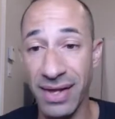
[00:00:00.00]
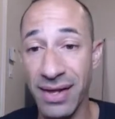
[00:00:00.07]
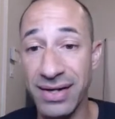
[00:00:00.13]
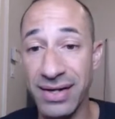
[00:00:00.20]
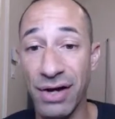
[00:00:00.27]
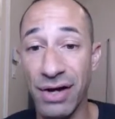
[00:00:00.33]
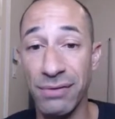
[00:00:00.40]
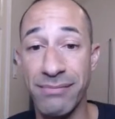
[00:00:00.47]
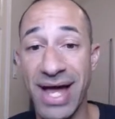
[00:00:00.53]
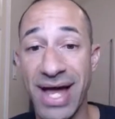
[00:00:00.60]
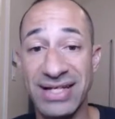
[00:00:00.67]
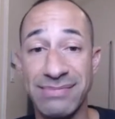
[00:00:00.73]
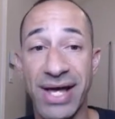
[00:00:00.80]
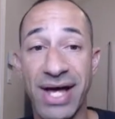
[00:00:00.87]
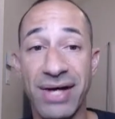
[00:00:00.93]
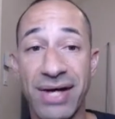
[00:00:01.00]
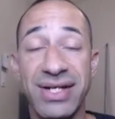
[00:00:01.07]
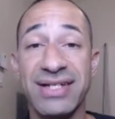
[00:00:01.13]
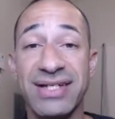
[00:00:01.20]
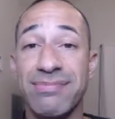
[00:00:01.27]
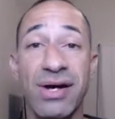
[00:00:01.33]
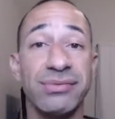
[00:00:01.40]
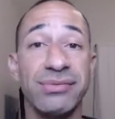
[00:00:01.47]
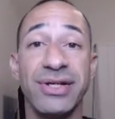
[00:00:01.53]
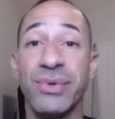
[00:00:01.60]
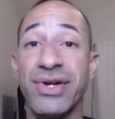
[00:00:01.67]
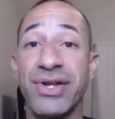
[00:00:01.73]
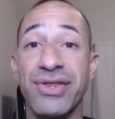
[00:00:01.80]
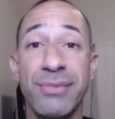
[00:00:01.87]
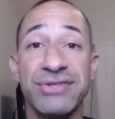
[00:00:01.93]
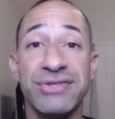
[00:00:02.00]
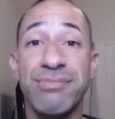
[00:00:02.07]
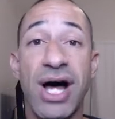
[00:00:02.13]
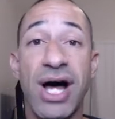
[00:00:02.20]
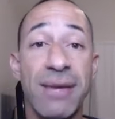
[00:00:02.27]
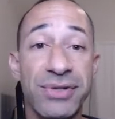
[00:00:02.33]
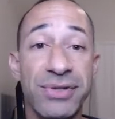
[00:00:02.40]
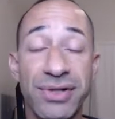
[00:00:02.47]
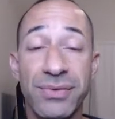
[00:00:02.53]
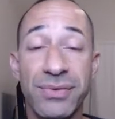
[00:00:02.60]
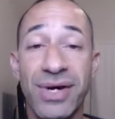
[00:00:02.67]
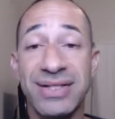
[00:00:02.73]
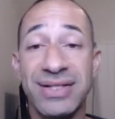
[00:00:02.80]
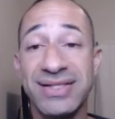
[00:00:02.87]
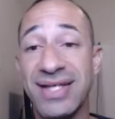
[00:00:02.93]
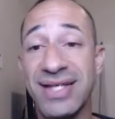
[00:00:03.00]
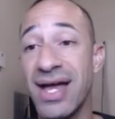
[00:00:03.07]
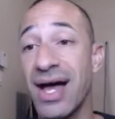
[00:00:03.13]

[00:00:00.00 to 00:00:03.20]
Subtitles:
Now, MaxBounty is probably one of the most popular ones.